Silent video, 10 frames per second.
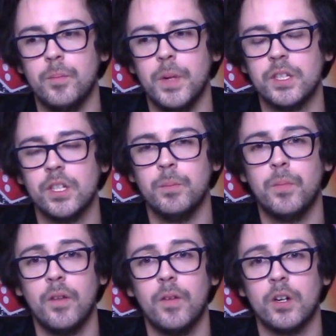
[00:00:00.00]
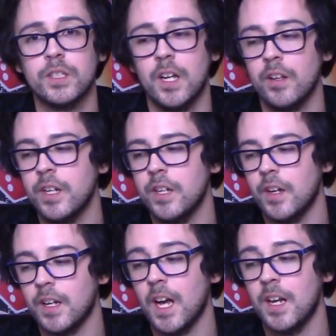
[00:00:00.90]
basically buff artillery,
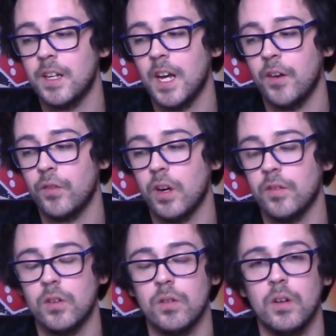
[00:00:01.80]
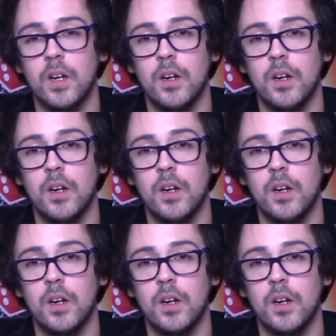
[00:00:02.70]
and again he can cover